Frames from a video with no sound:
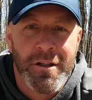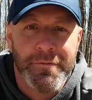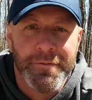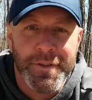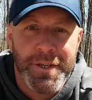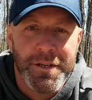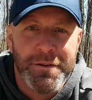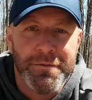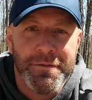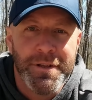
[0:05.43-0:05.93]
of
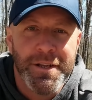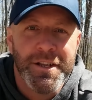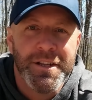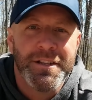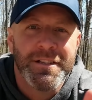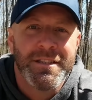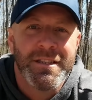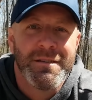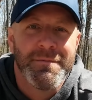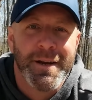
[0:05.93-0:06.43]
you
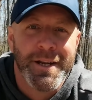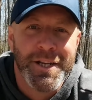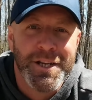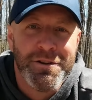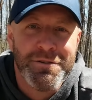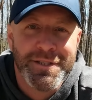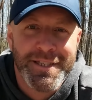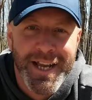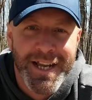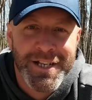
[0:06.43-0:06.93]
to my
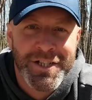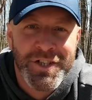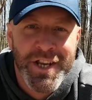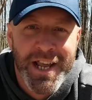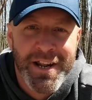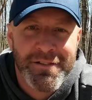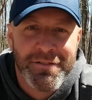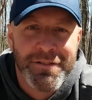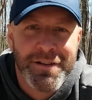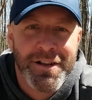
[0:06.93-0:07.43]
new second
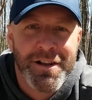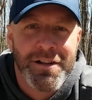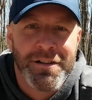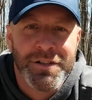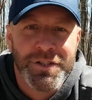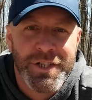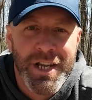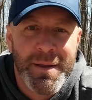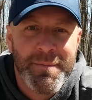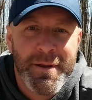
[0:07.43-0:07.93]
channel
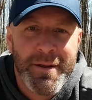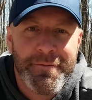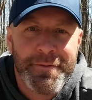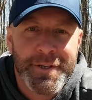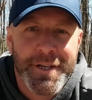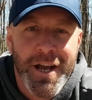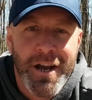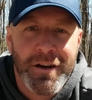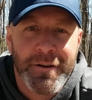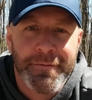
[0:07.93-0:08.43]
called JP
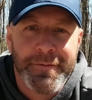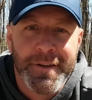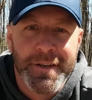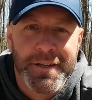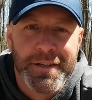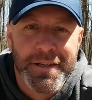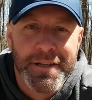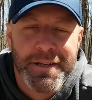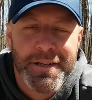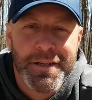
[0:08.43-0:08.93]

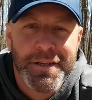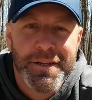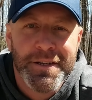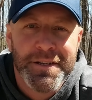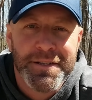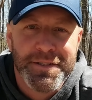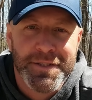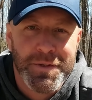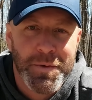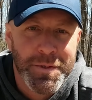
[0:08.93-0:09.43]
Photography.
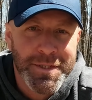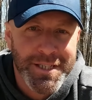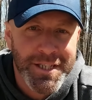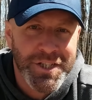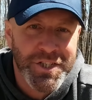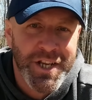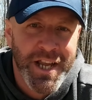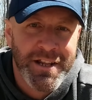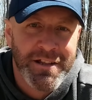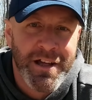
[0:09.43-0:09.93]
So what's
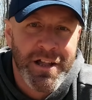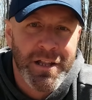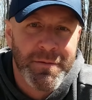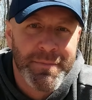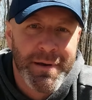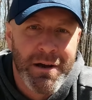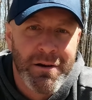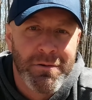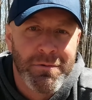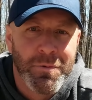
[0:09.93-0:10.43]
this channel all
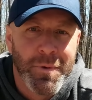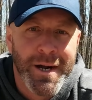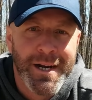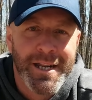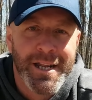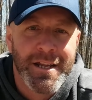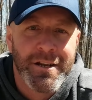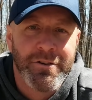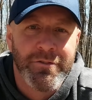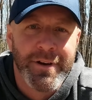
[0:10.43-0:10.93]
about? Why
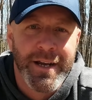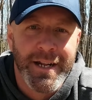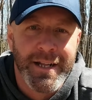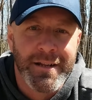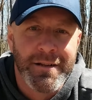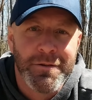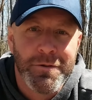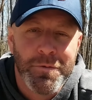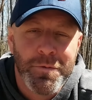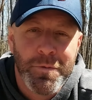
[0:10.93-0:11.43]
did I create
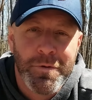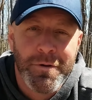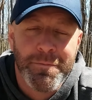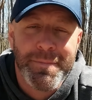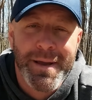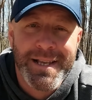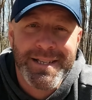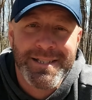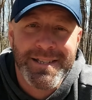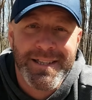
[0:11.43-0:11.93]
it? Well,
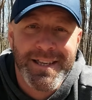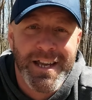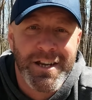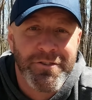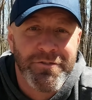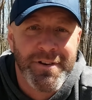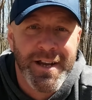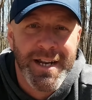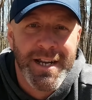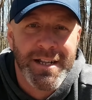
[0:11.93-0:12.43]
basically I
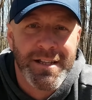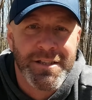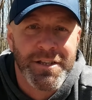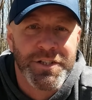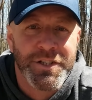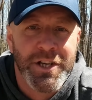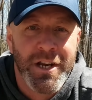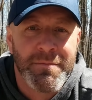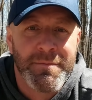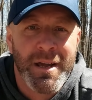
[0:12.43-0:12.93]
created it
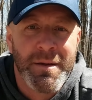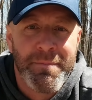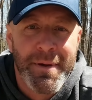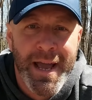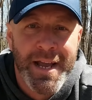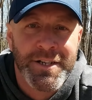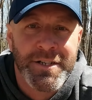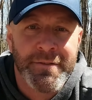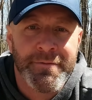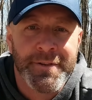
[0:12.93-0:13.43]
to share my
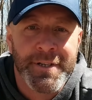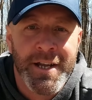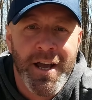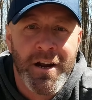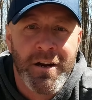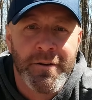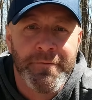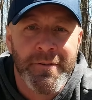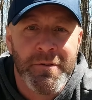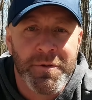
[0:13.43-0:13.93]
passion for
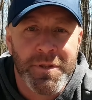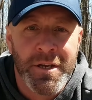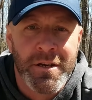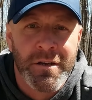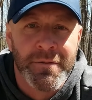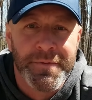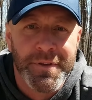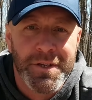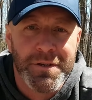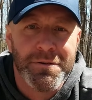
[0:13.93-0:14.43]
photography with
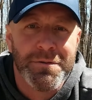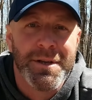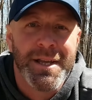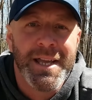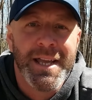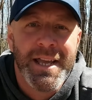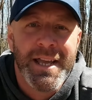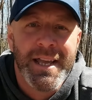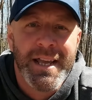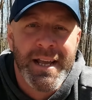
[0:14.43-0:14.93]
all of you
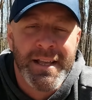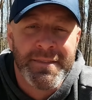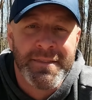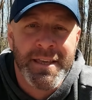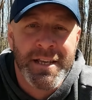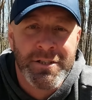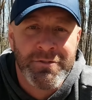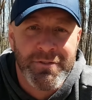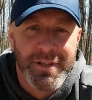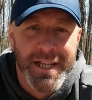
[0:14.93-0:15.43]
and
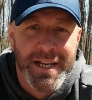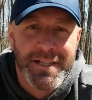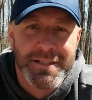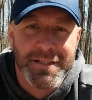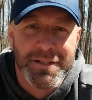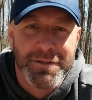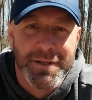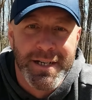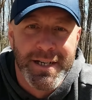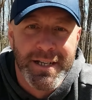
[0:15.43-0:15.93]
things related
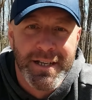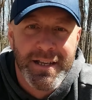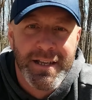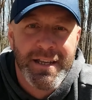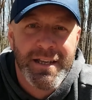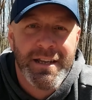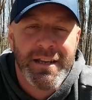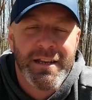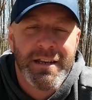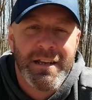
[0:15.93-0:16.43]
to it.
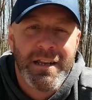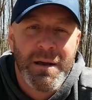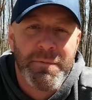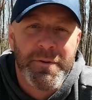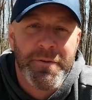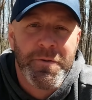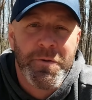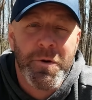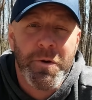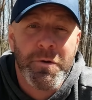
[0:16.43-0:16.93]
Now
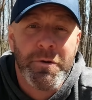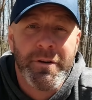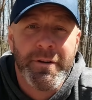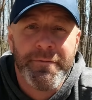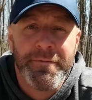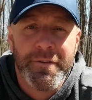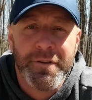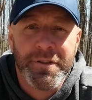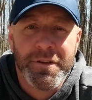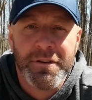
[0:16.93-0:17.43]
before we go any
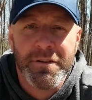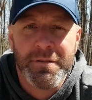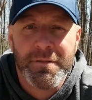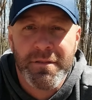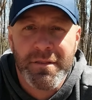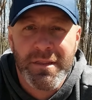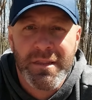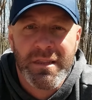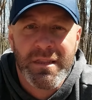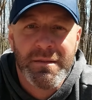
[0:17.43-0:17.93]
further,
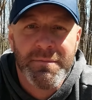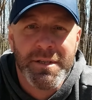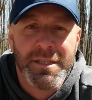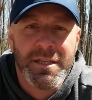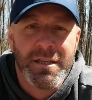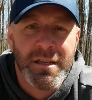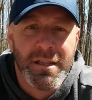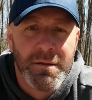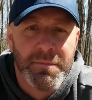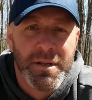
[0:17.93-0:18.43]
let me
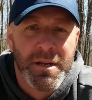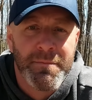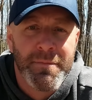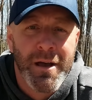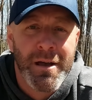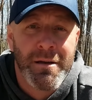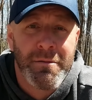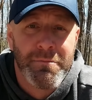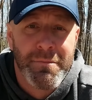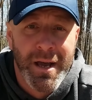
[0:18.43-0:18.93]
tell you a little bit
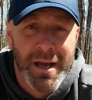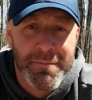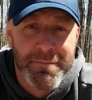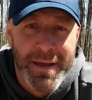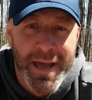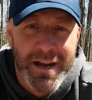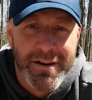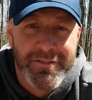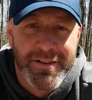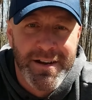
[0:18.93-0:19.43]
about my
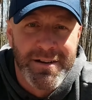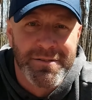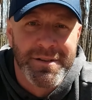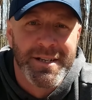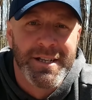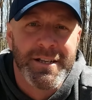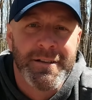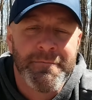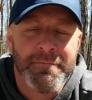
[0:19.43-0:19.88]
background.